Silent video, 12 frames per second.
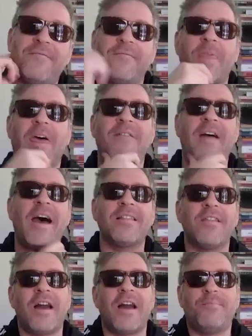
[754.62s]
I've had a
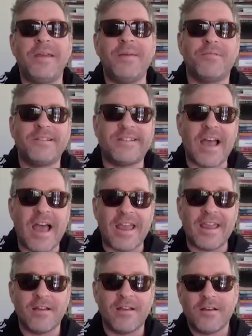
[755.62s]
lot of people
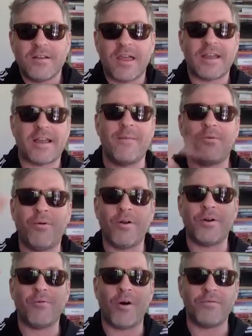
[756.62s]
say, like, I'm quote
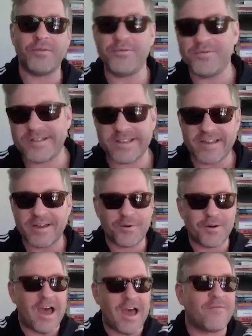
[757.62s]
unquote losing it or
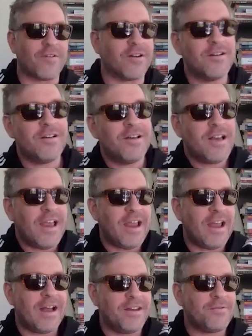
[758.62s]
whatever.
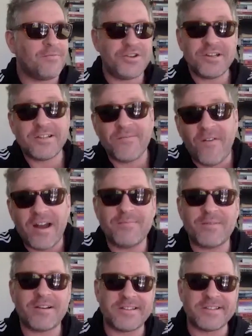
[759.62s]
And which is funny
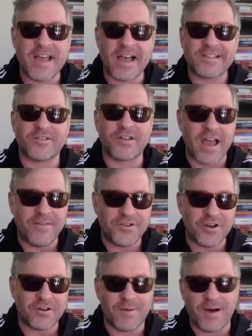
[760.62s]
because Nestor and I have
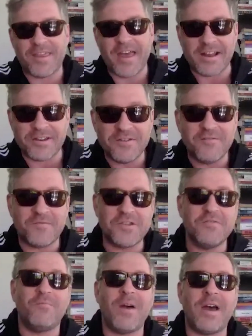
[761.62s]
joked about that. And
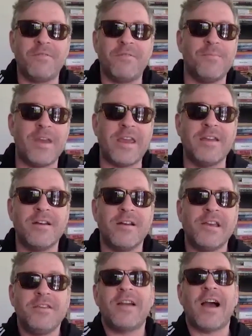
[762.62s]
you've been with me.
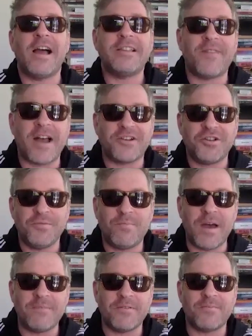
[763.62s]
You guys have actually
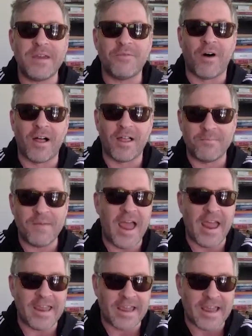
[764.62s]
been with me while I'm
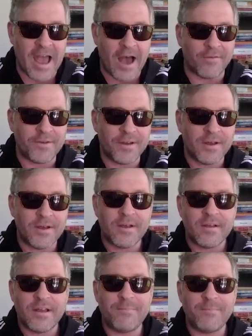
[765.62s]
hanging out,
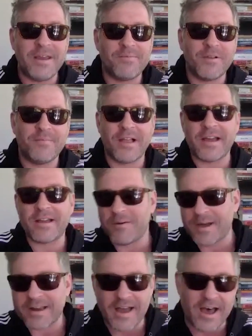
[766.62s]
and people would be like, oh
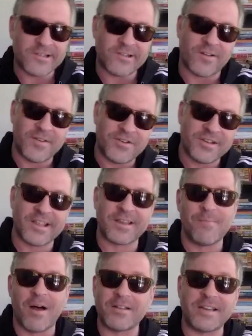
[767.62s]
my God, Cernovich is like
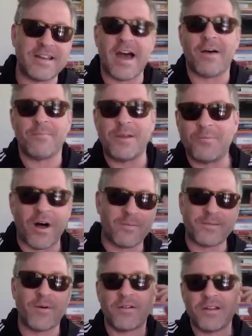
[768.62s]
melting down. Meanwhile, I'm
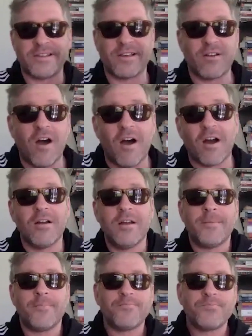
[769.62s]
smoking a cigar.
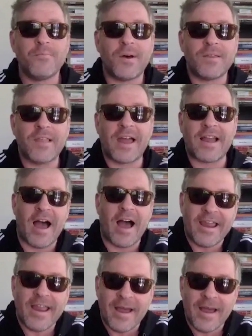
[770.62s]
But like, I
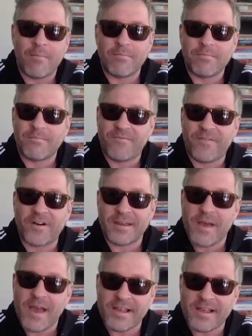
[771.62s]
am
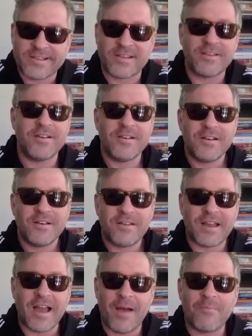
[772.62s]
fucking pissed.
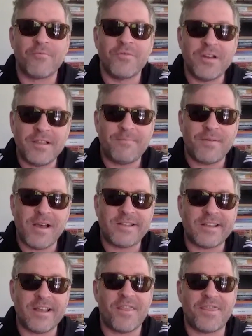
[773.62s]
Like, I'm really
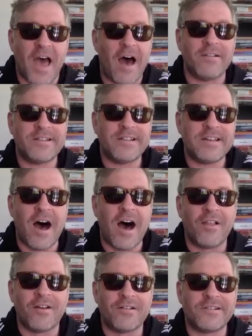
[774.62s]
pissed at
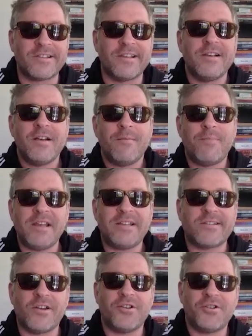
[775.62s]
$1,000
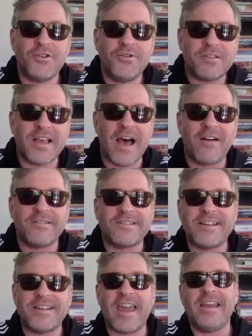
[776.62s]
based on your
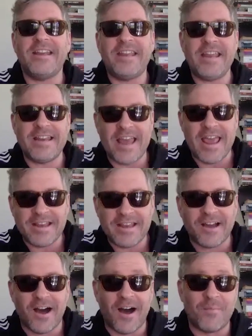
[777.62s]
2018
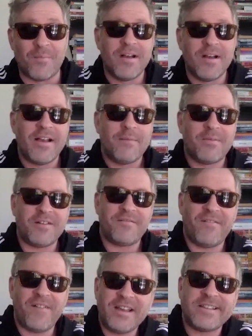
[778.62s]
income, but it
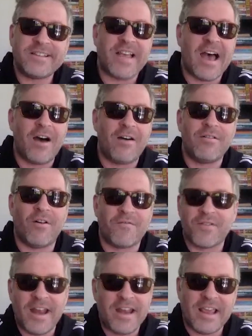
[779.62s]
phases out
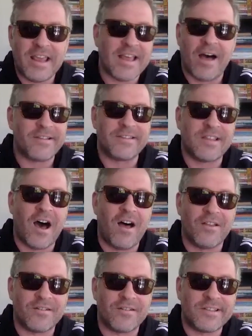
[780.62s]
over
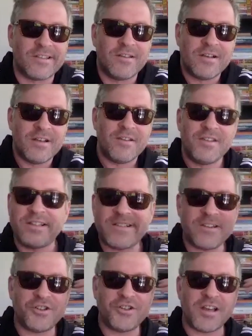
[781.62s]
$88,000. This
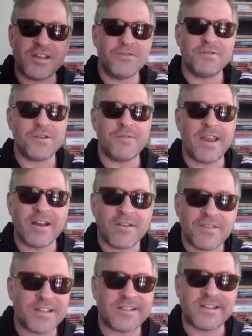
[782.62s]
is shit. You hear
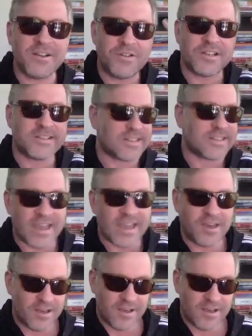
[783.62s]
this and you just think,